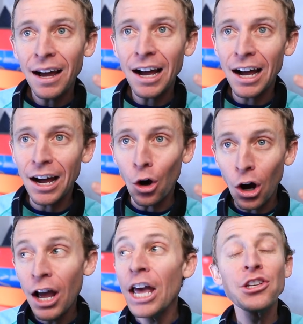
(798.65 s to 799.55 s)

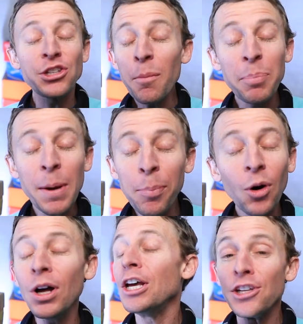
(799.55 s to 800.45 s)
Uh, some
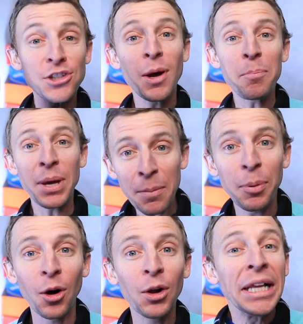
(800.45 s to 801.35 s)
people, some
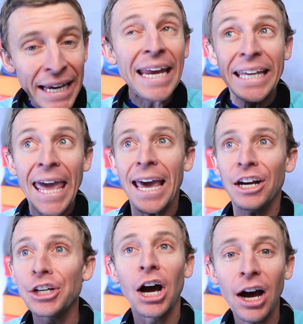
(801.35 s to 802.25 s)
people in
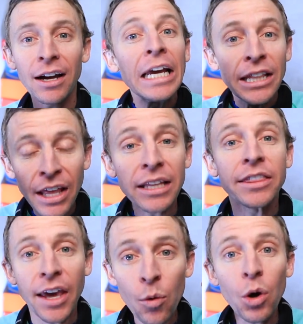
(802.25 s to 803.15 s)
Canada,
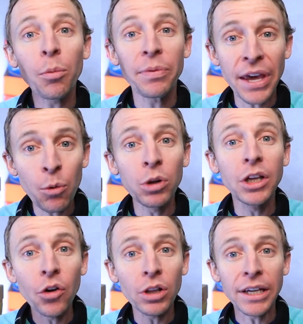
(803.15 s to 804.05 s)
like they will, they will
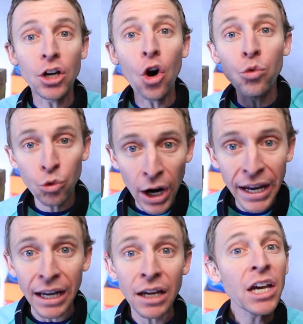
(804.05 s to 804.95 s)
literally go
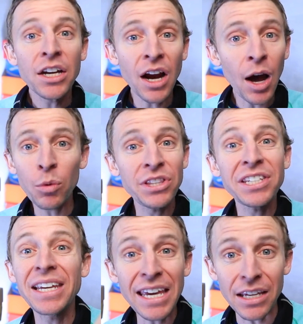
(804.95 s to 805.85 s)
running, not with
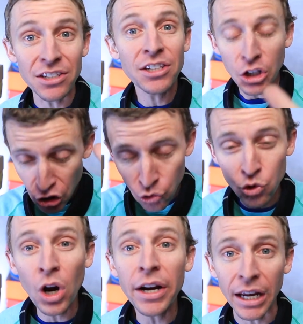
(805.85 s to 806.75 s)
skis, just
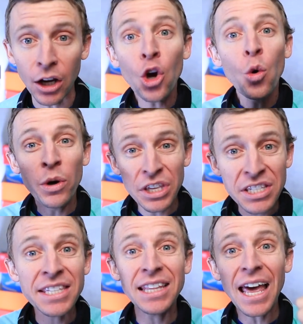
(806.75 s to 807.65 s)
running with a
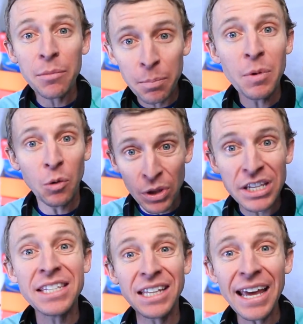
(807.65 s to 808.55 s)
sled, with
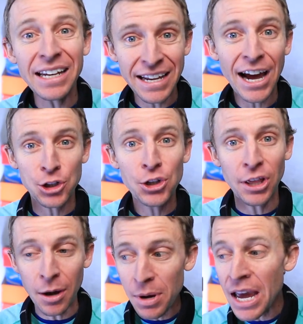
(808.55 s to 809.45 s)
a sled attached to
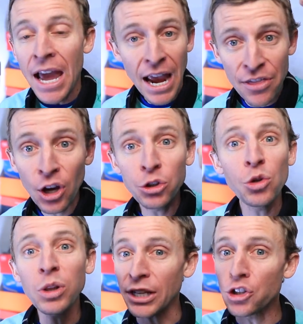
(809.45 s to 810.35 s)
them, and they'll
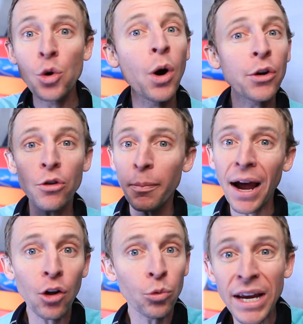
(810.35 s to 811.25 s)
do like two hundred
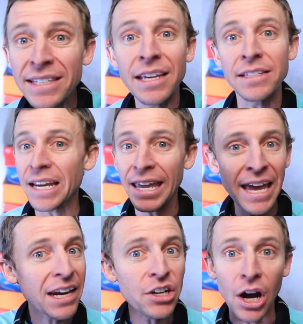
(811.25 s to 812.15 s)
mile races in
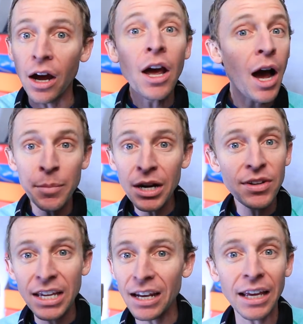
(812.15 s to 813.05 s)
Canada. I'm not
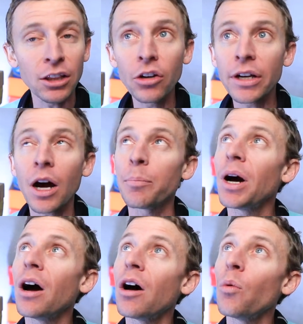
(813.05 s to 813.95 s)
even kidding. Like, look it up.
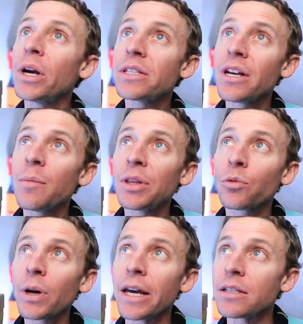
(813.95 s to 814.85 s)
Oh, what is the name of the
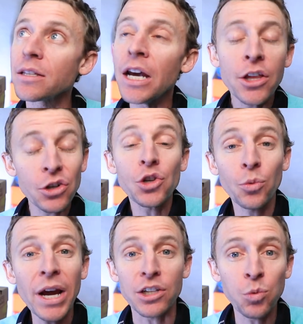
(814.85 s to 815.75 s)
race? There's a
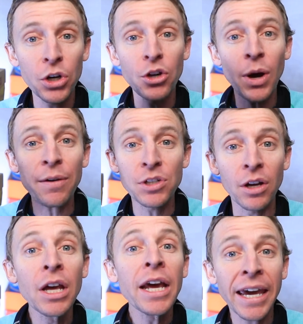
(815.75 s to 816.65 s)
race where you have
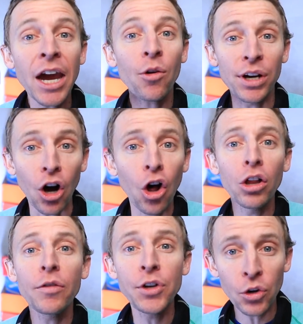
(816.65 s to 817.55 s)
to carry
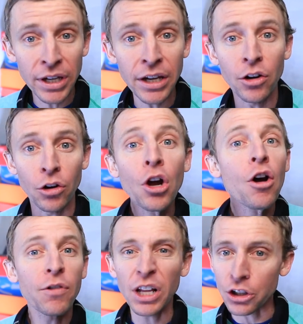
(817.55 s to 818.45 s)
all of your gear
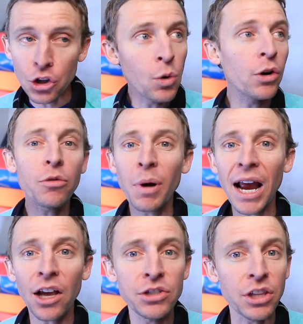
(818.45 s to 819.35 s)
for like two hundred
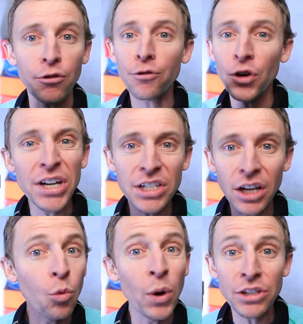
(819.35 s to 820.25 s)
miles in the
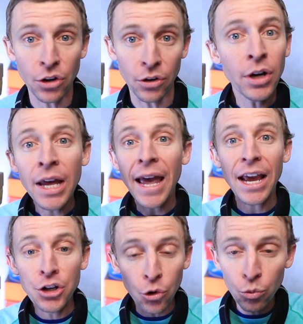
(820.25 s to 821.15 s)
freezing winter,
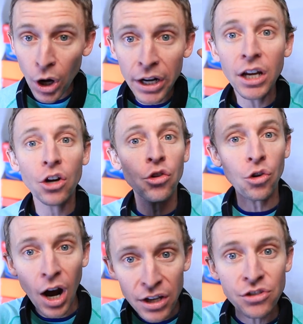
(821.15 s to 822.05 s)
and you're running
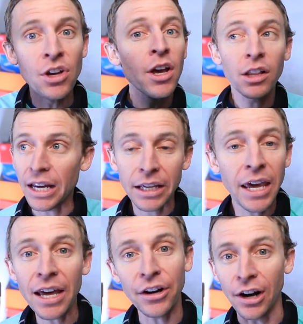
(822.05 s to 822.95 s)
across like
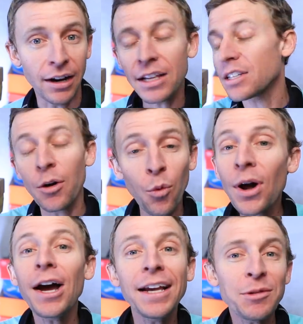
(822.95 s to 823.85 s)
Canada. It's like,
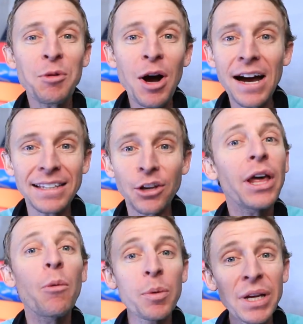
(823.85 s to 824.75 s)
what, what? So
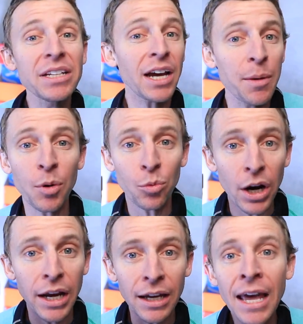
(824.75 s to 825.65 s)
that would be a type of
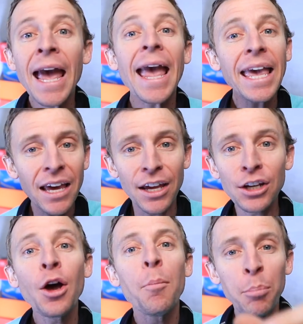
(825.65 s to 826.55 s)
running,
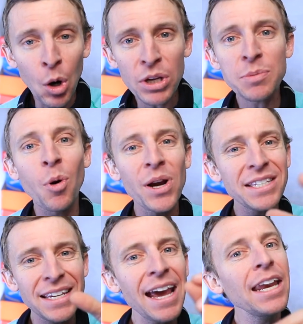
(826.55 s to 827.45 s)
and bonus
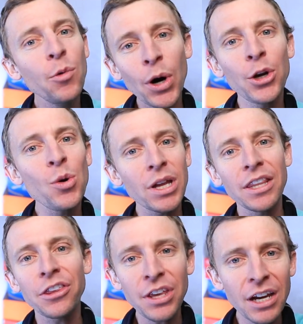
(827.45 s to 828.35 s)
points to anyone who can
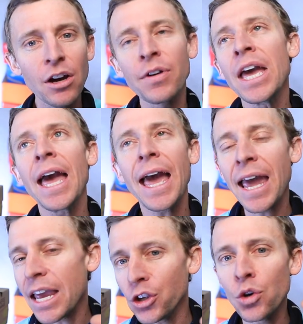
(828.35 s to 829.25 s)
think of
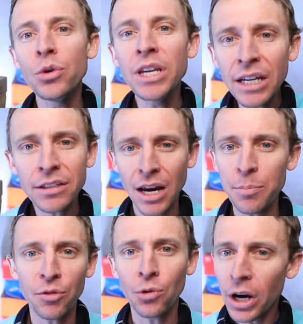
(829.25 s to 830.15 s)
a unique
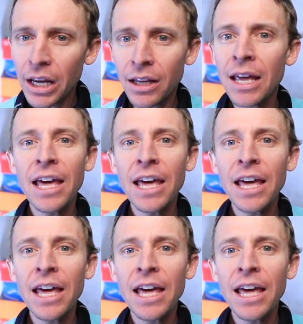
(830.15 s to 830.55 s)
type of running